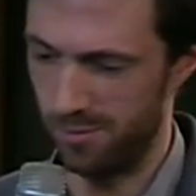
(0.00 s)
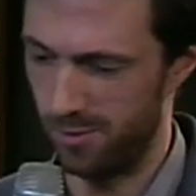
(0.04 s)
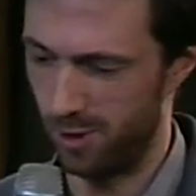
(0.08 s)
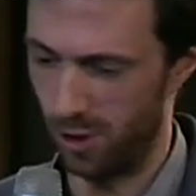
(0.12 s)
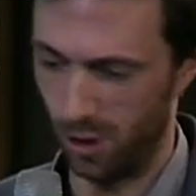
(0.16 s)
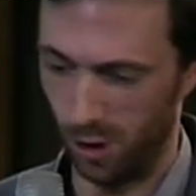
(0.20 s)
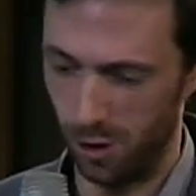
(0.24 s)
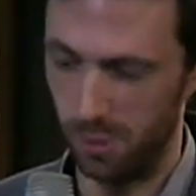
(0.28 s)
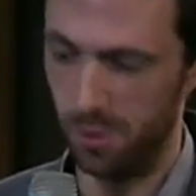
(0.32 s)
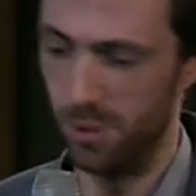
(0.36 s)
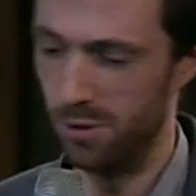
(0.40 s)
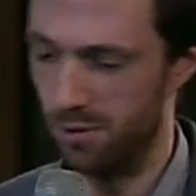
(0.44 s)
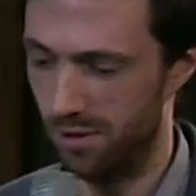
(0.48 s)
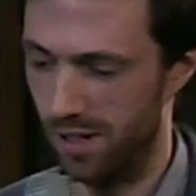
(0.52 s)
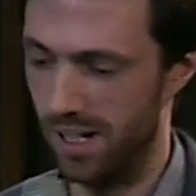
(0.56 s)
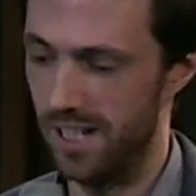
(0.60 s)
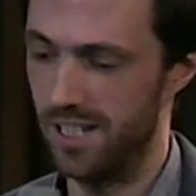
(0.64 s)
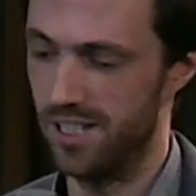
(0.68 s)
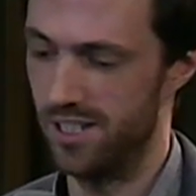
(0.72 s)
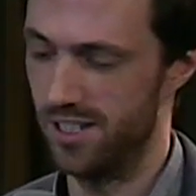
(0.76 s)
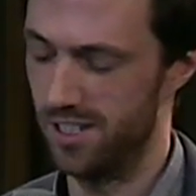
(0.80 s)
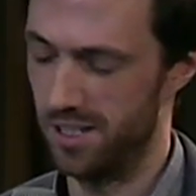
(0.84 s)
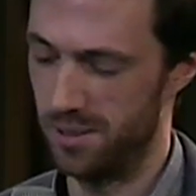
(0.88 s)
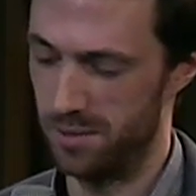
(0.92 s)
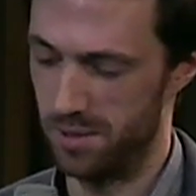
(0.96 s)
global
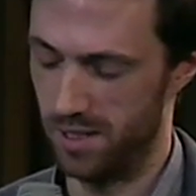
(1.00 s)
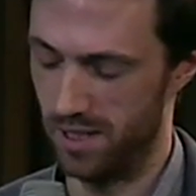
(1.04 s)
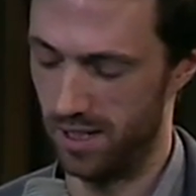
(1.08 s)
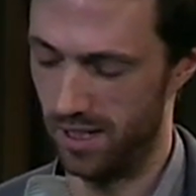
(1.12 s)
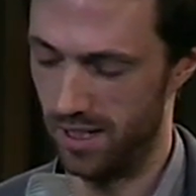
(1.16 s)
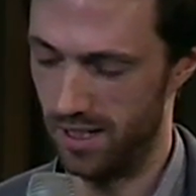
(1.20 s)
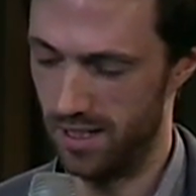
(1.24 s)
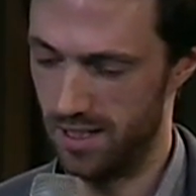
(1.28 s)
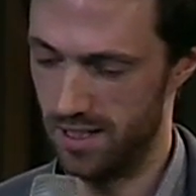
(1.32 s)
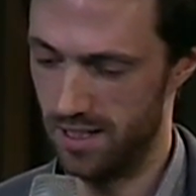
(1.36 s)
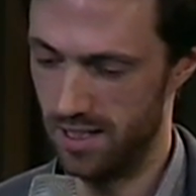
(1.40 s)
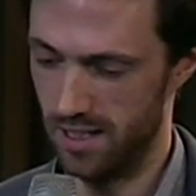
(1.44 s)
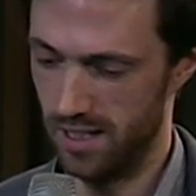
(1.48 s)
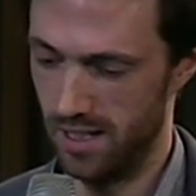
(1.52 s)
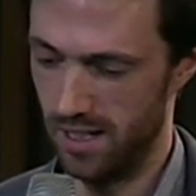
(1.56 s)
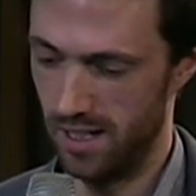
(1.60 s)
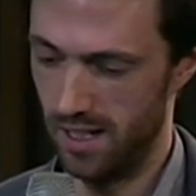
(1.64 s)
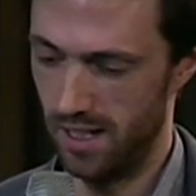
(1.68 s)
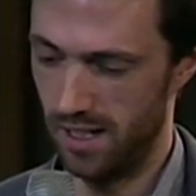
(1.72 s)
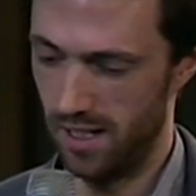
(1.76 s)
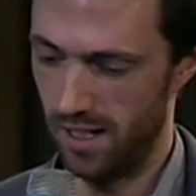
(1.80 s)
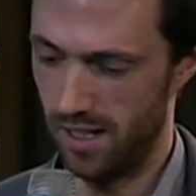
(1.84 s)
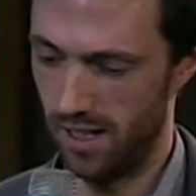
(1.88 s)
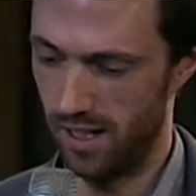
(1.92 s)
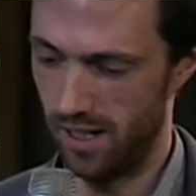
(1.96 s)
relationships, I guess,
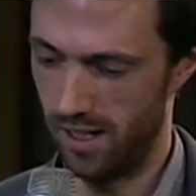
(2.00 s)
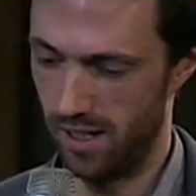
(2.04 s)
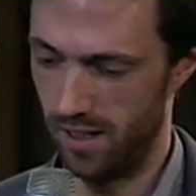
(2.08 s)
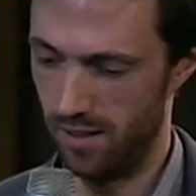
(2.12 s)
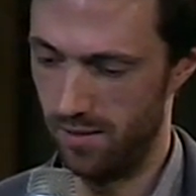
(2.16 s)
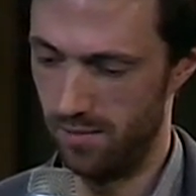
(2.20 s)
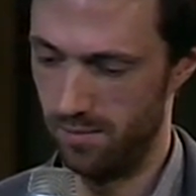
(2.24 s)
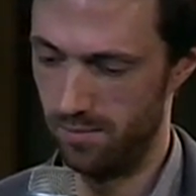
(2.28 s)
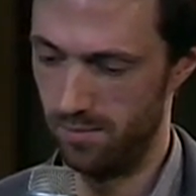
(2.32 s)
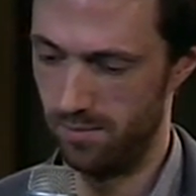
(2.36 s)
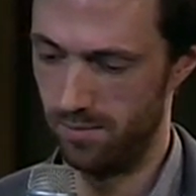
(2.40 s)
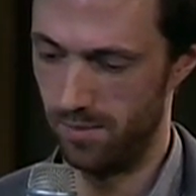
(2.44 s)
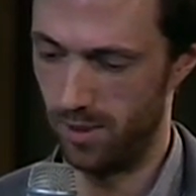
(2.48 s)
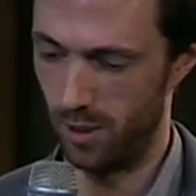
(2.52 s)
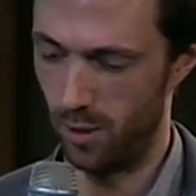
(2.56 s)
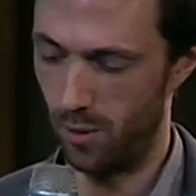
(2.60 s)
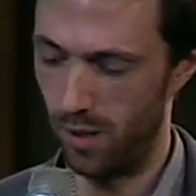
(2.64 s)
and